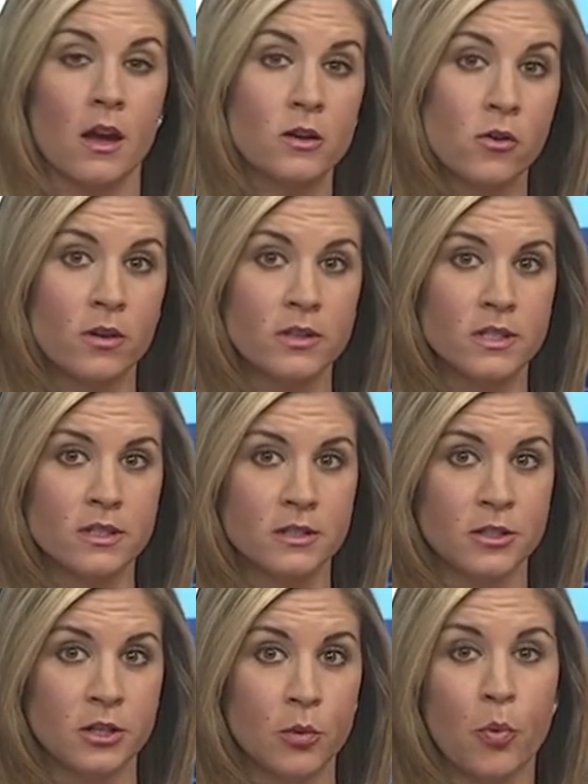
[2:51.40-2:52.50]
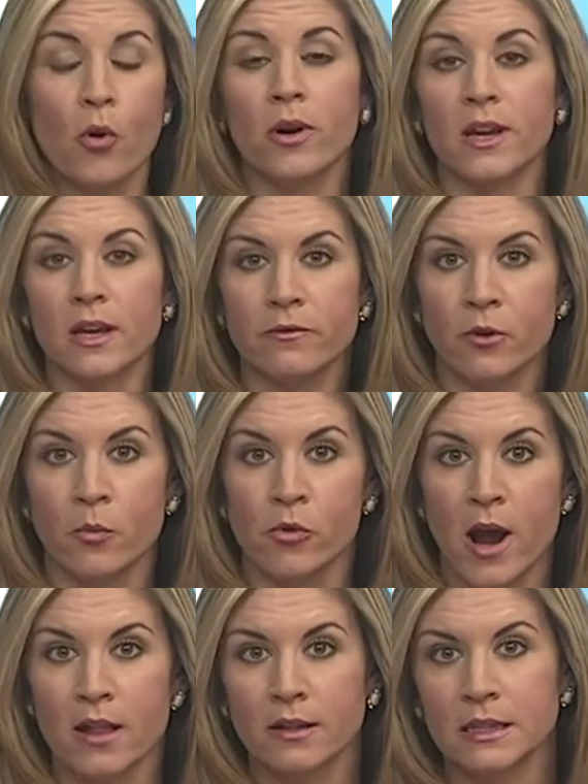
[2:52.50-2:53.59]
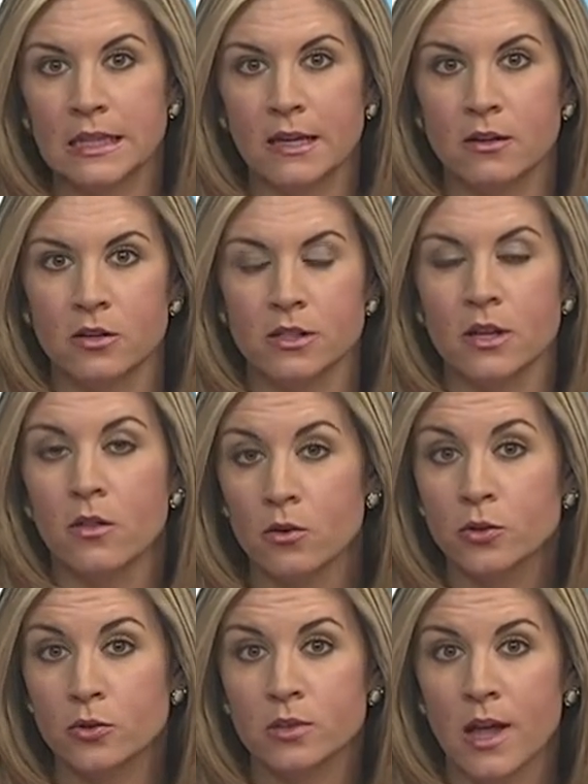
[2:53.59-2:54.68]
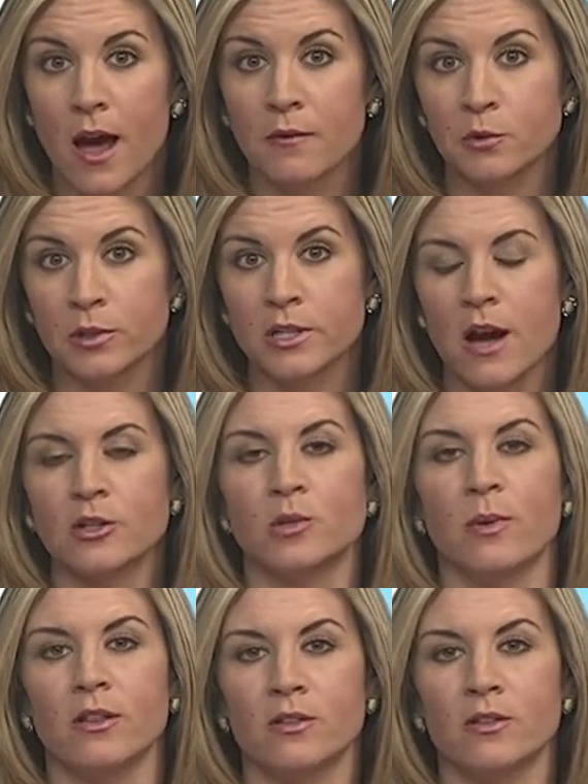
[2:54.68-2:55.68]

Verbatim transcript: Condolences continue pouring in from Rhode Island leaders and those whose lives were touched by